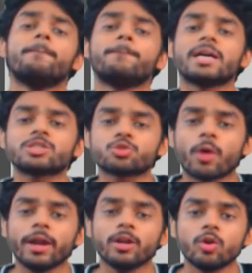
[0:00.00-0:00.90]

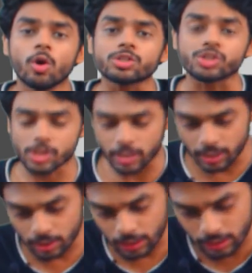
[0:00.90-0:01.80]
mastoid notch.
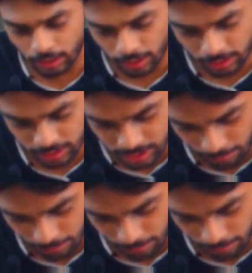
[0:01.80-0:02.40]
Here is the